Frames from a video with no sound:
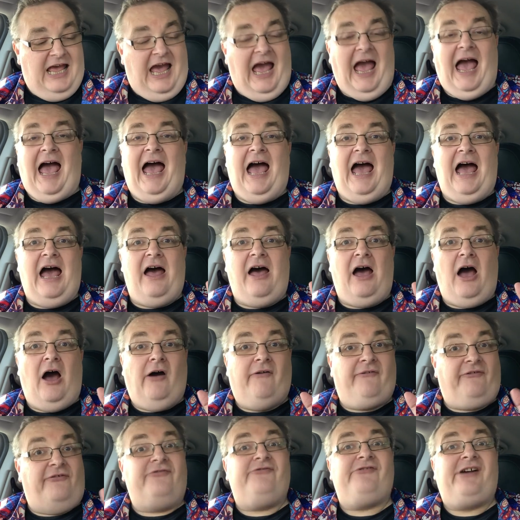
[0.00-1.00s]

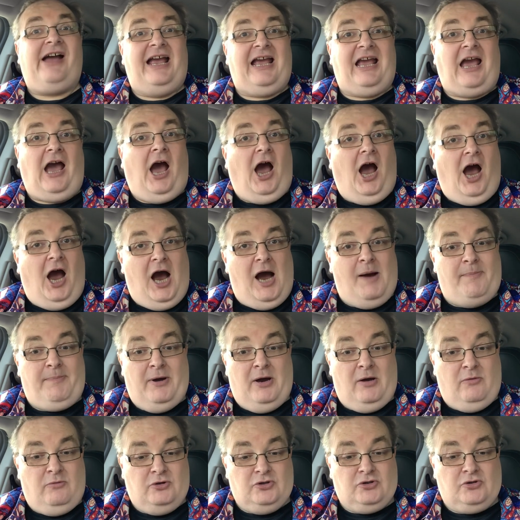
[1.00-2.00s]
Frank
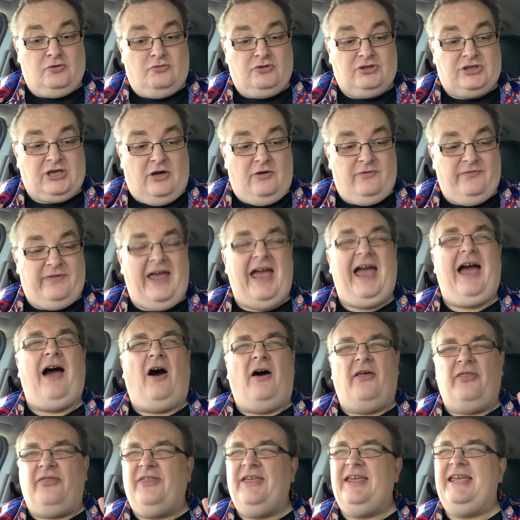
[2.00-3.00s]
Harper was also there.
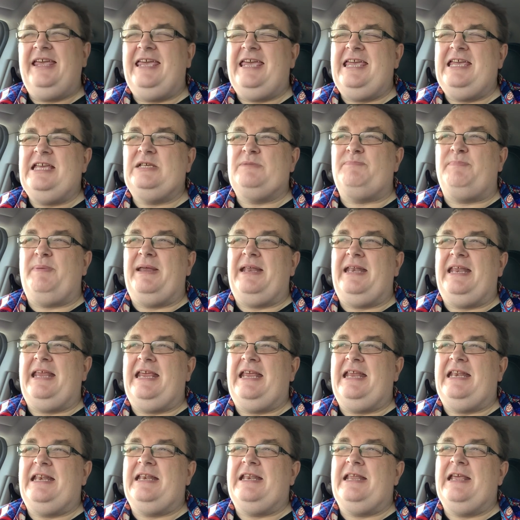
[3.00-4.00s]
I think he's been
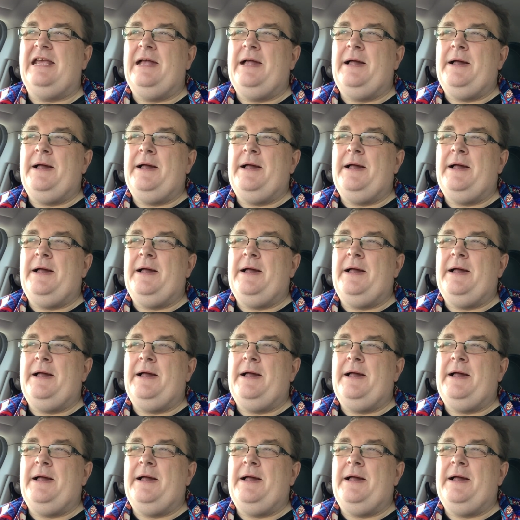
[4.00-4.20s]
in